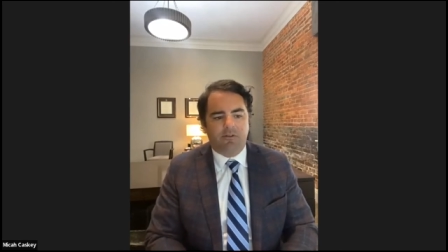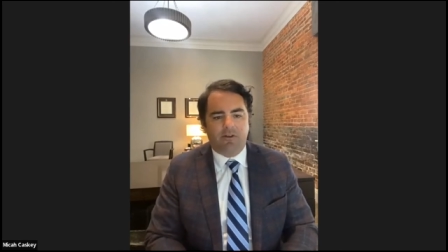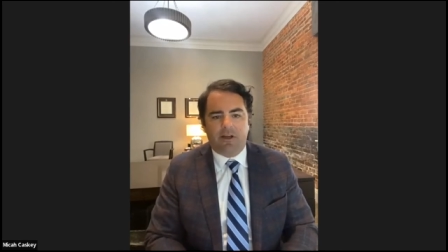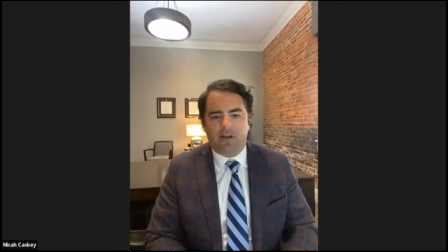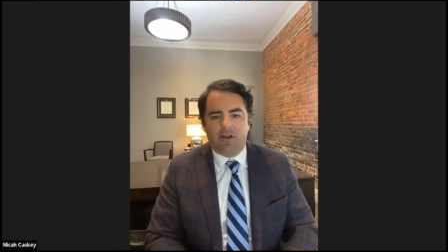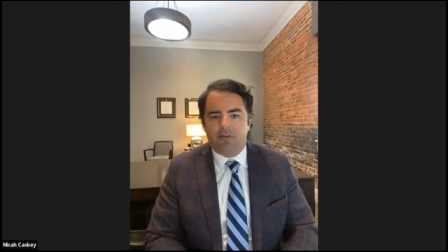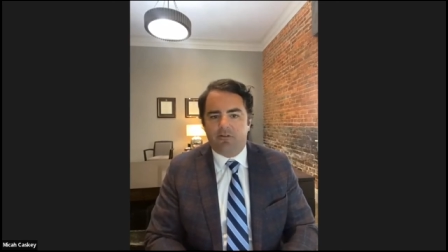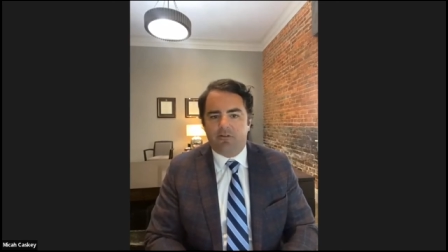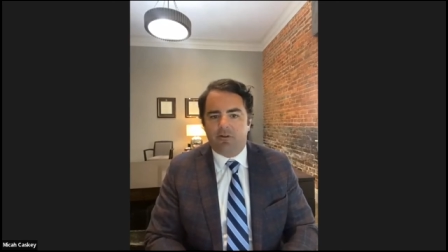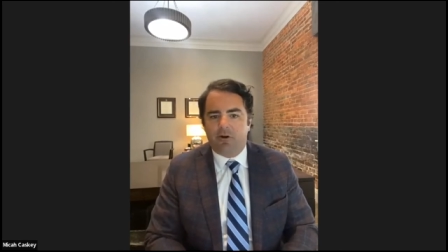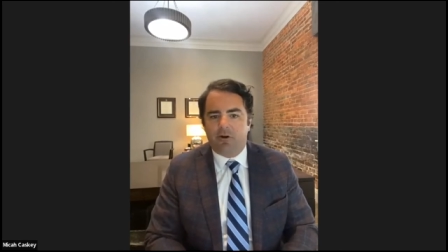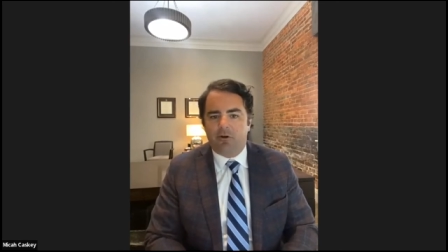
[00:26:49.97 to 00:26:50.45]

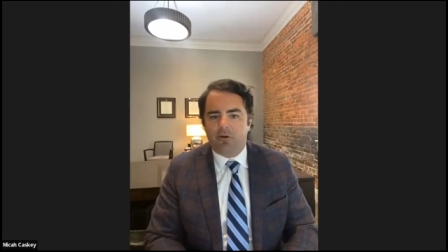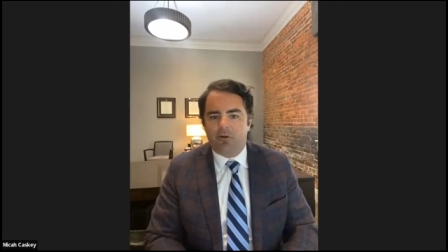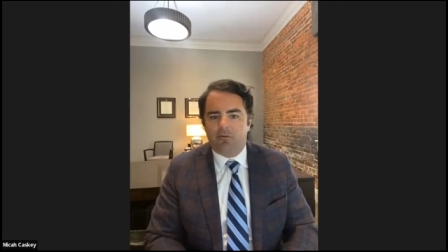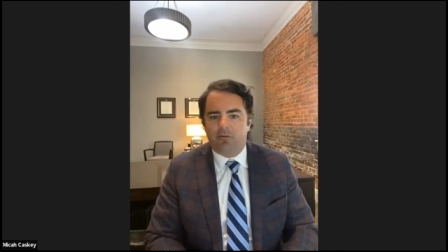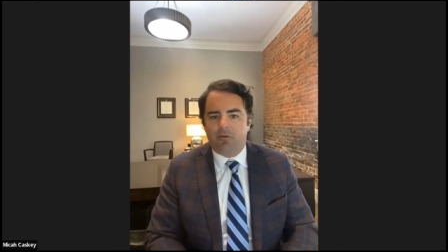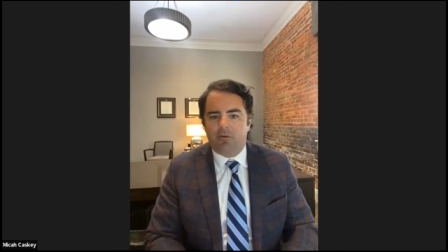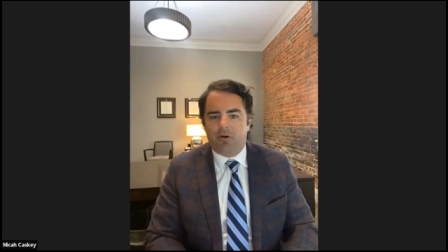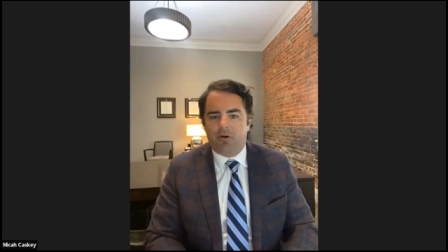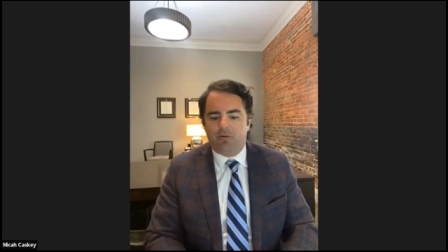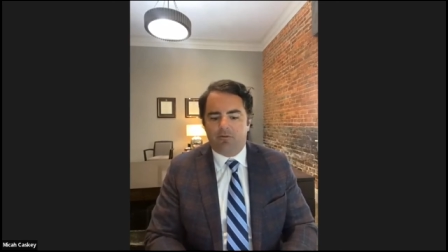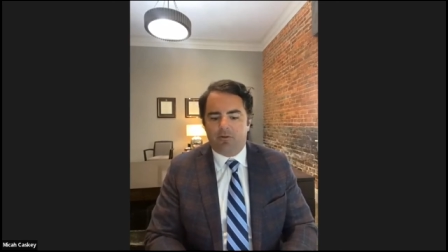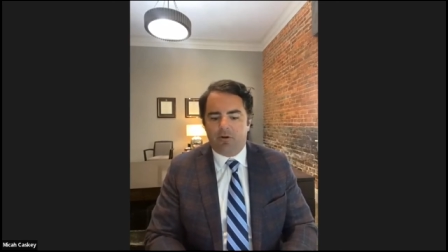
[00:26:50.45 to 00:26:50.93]
takes note of
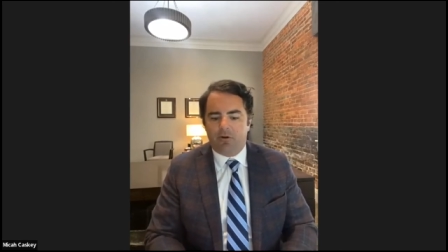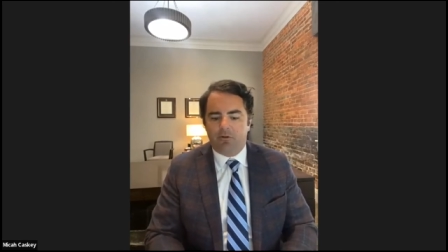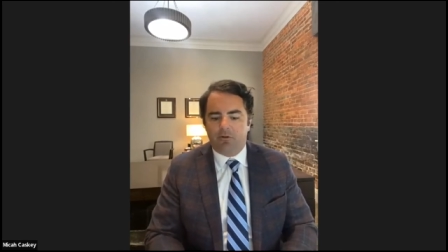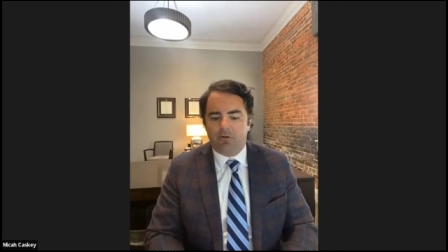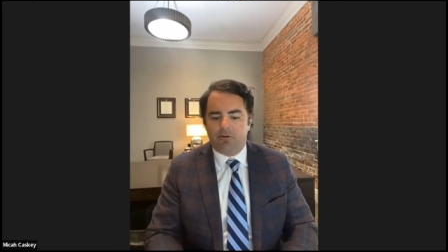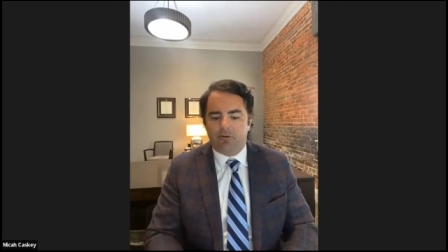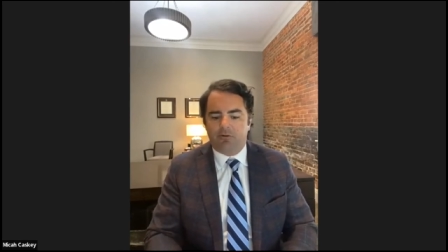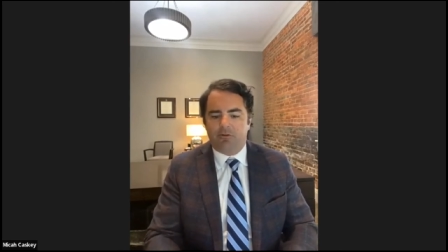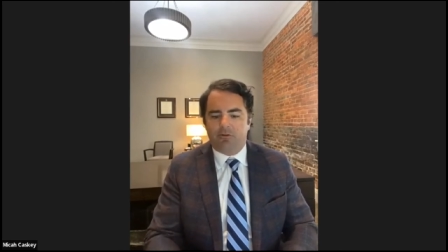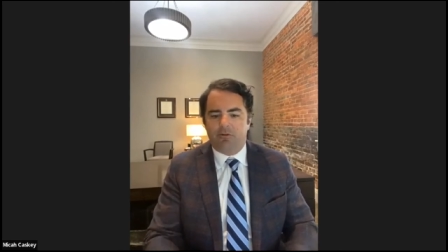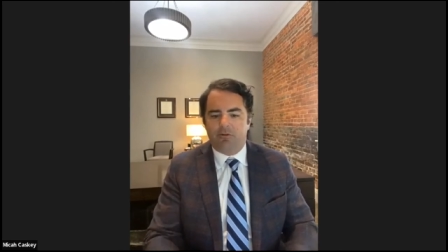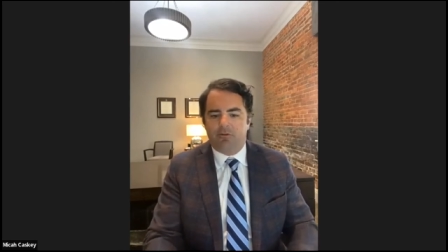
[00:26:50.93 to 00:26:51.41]
what
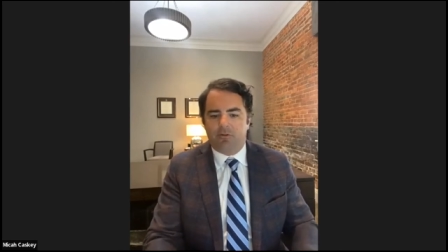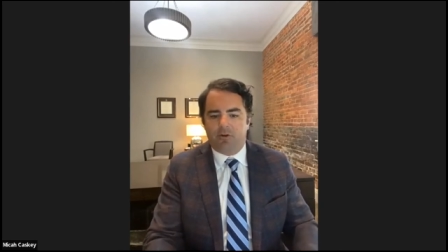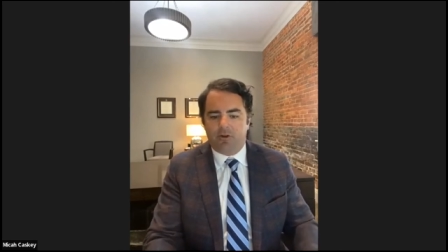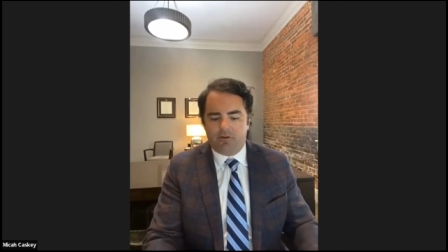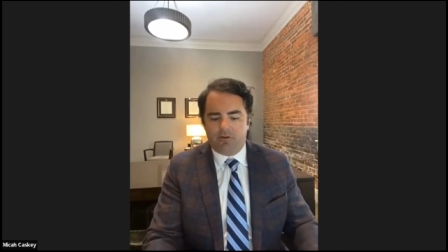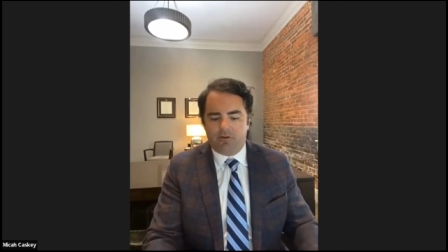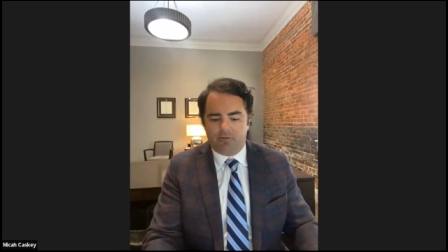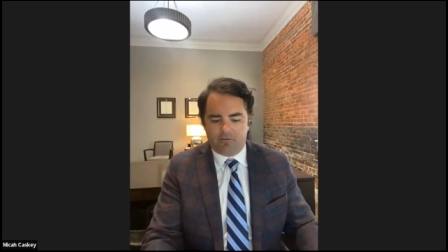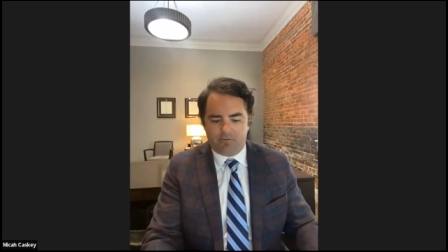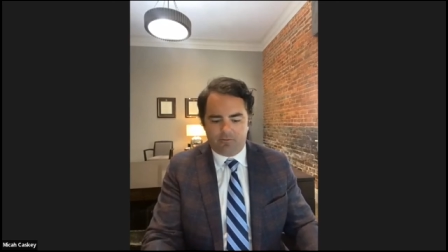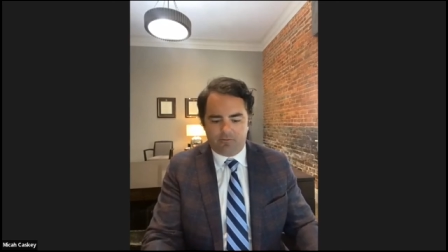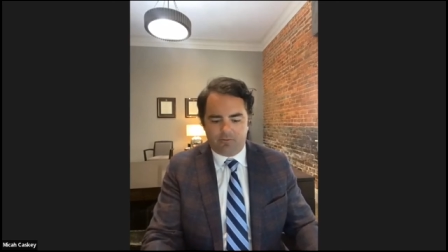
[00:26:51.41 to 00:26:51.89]
voters
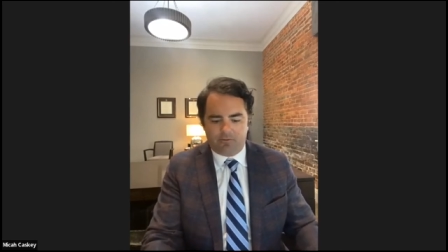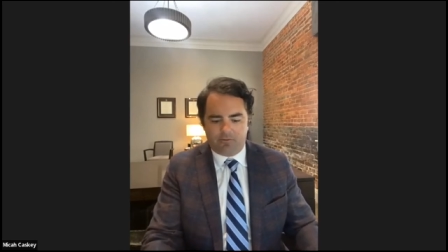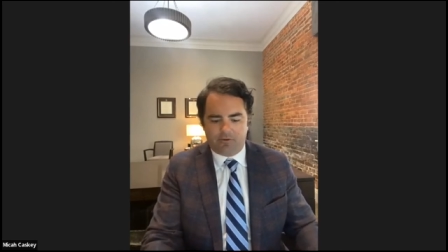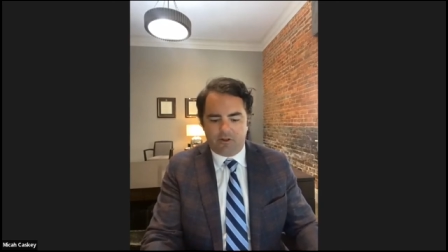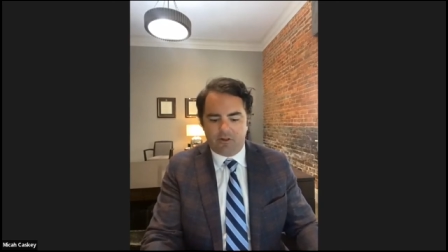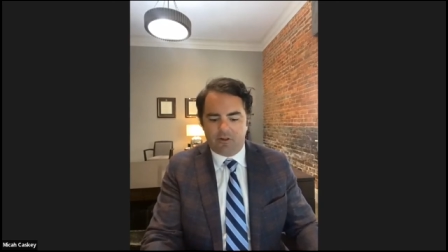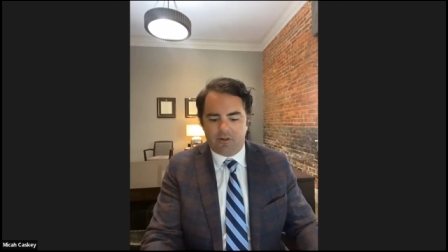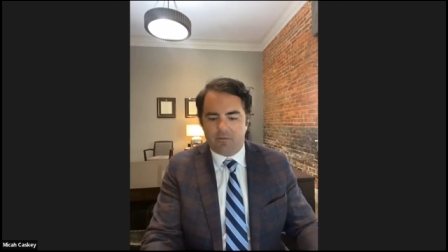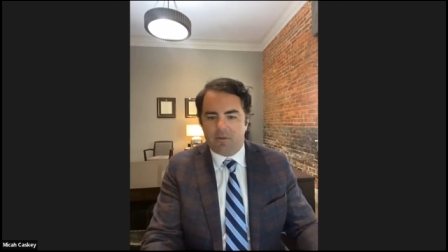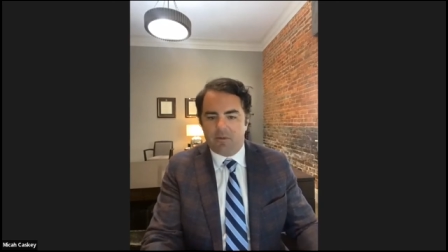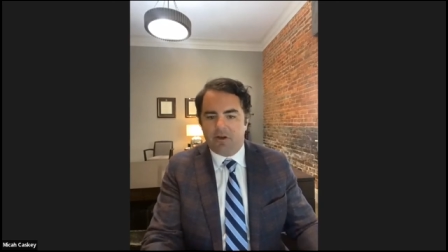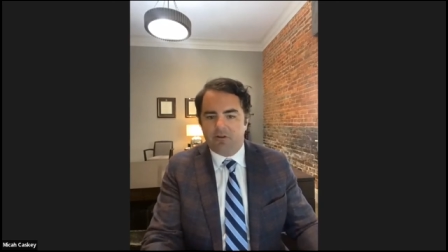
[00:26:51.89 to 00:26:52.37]
have
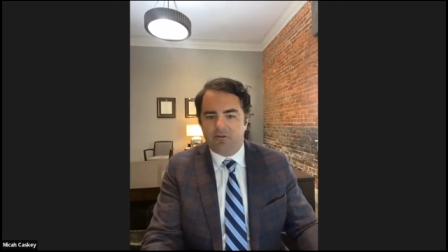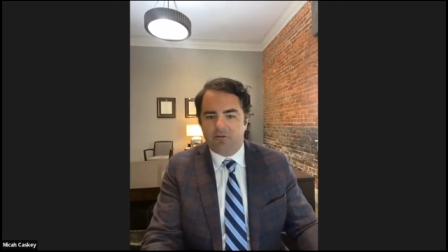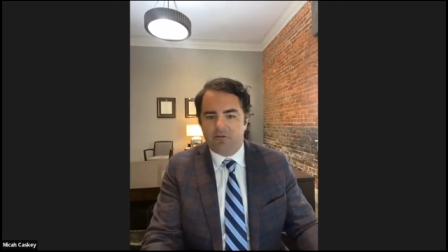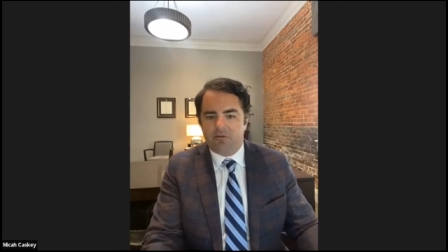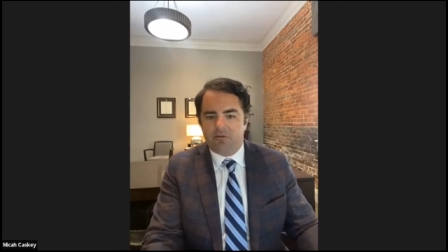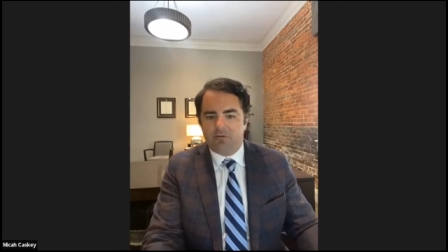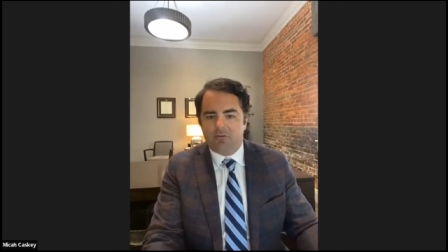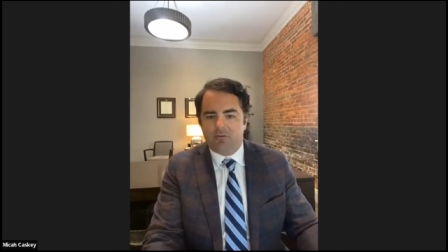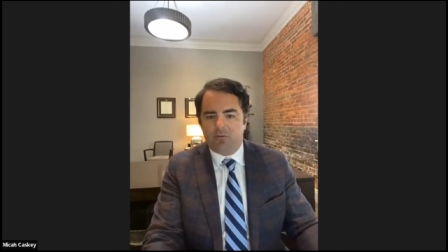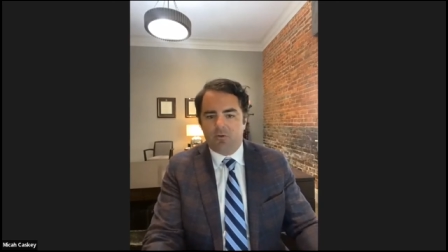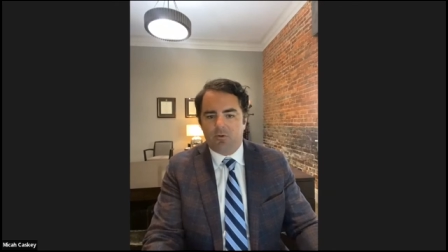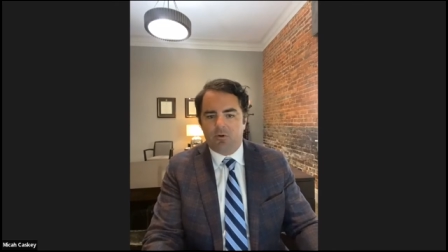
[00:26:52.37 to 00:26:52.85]
sent the
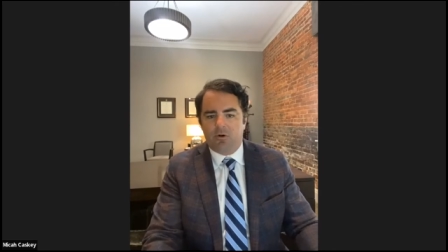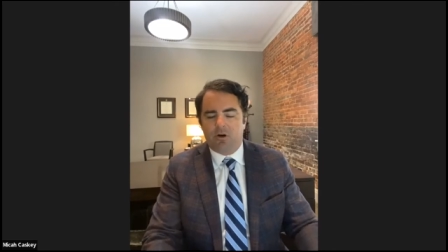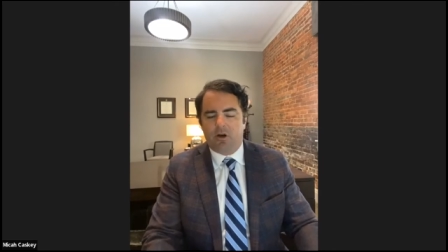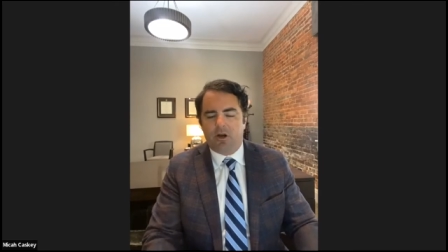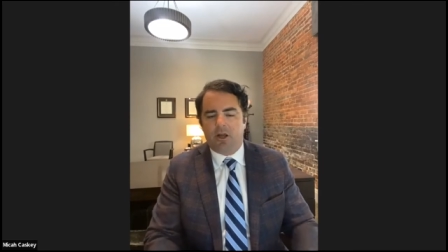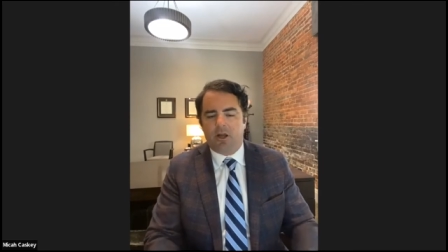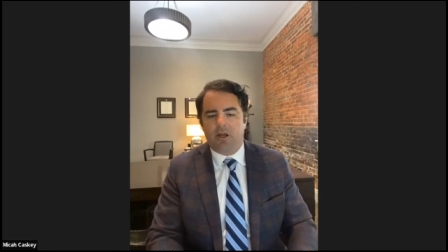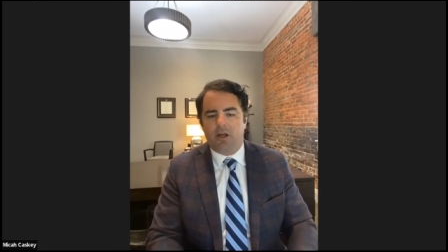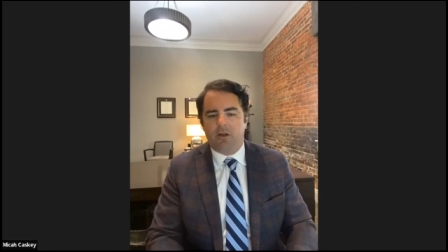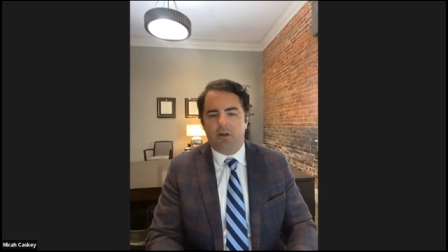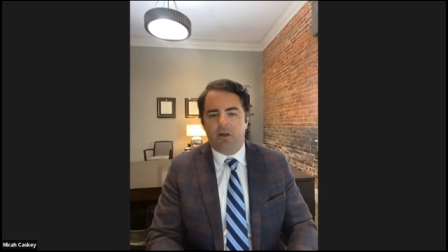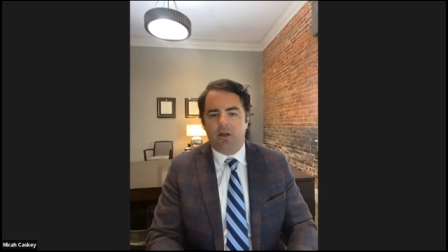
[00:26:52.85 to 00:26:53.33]
message for
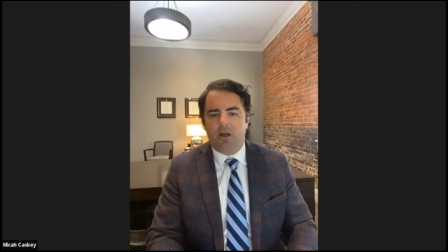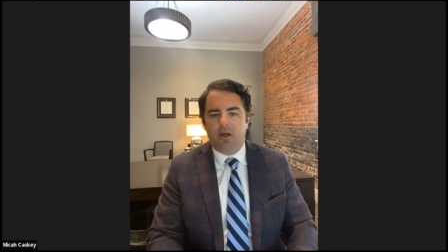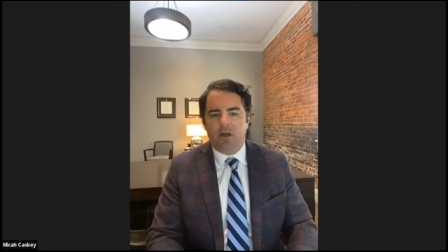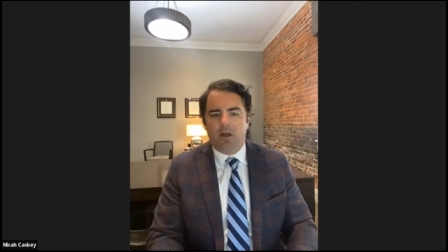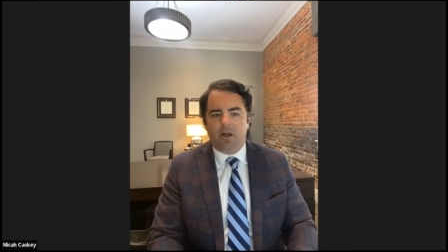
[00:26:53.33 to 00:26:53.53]
and,